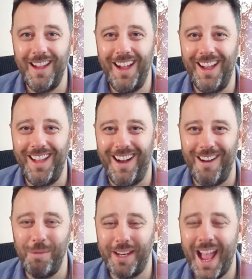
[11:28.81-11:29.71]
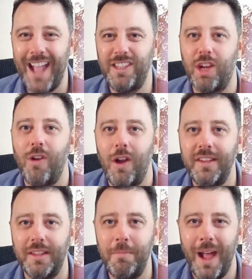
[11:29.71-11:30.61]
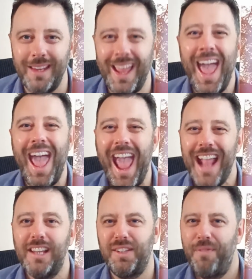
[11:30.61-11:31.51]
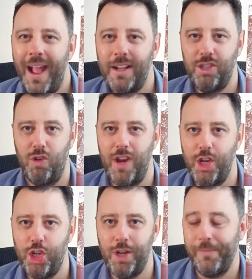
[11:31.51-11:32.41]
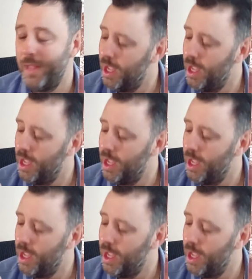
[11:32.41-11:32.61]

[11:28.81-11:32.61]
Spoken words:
I would categorise them as X Factor-ish.